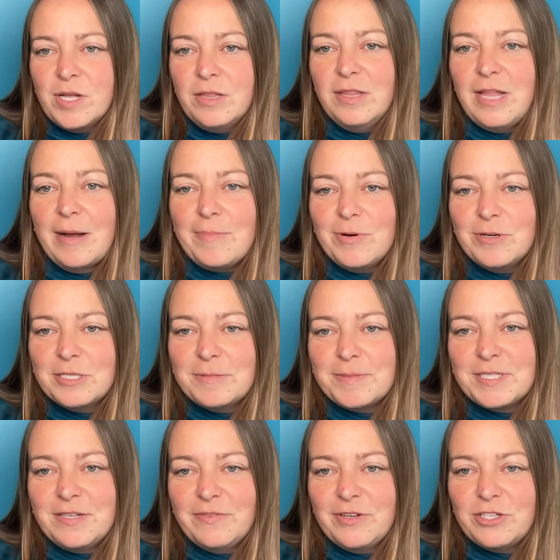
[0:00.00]
Labrador
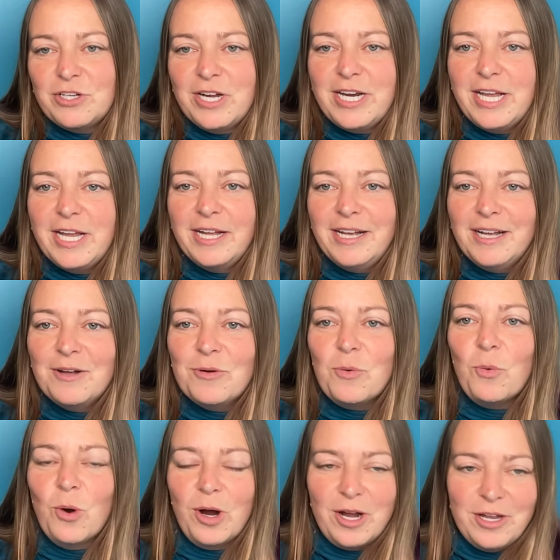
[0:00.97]
specific training,
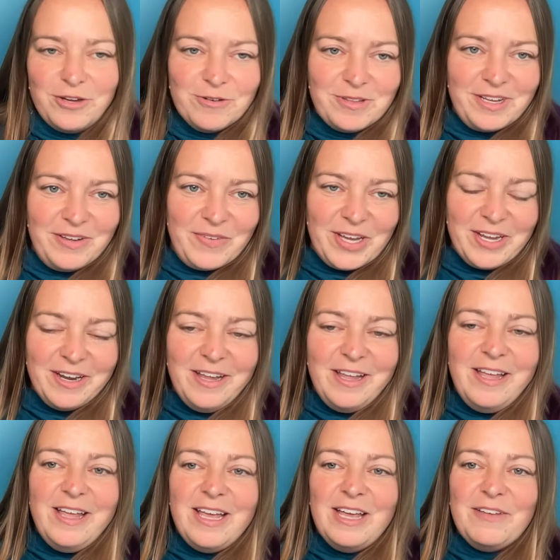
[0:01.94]
work on your leave it.
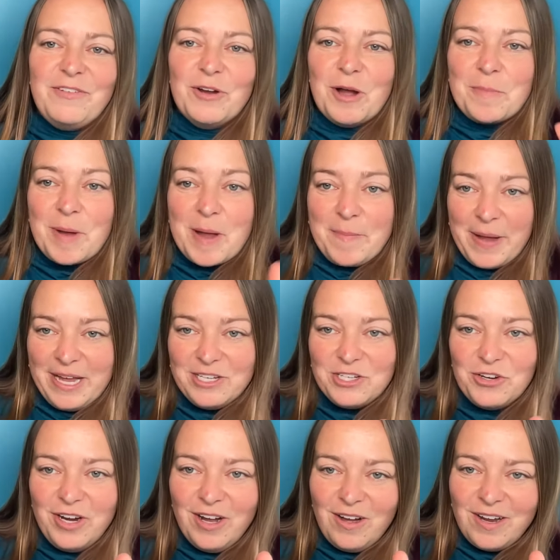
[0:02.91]
If you're on my
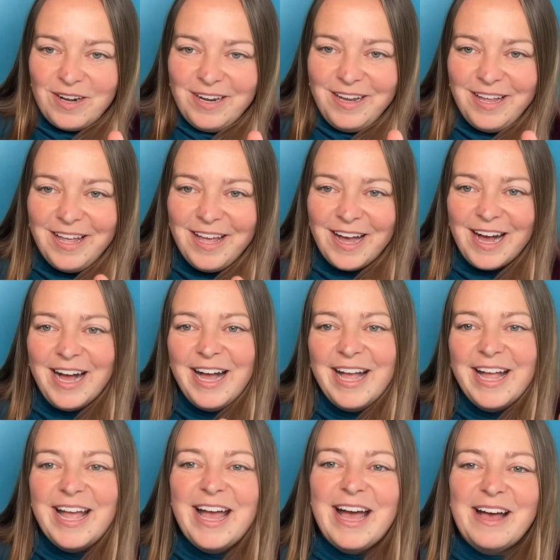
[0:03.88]
Patreon,
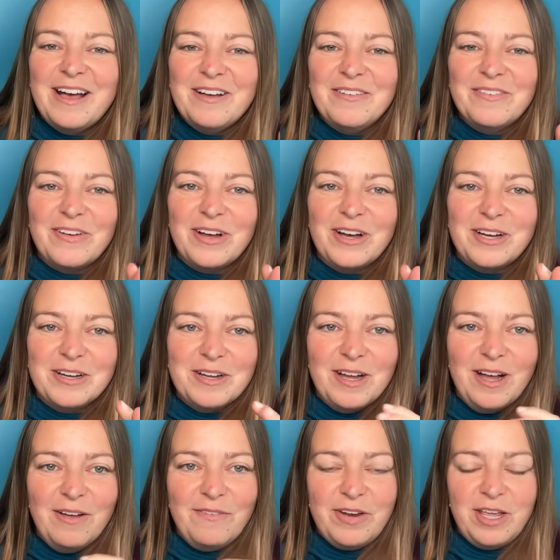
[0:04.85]
I have
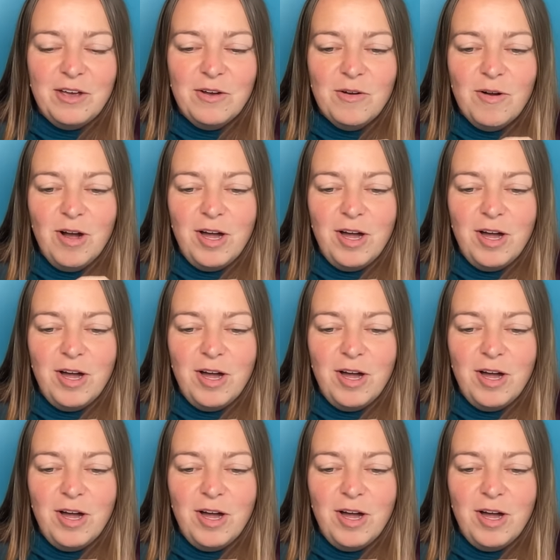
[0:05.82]
a video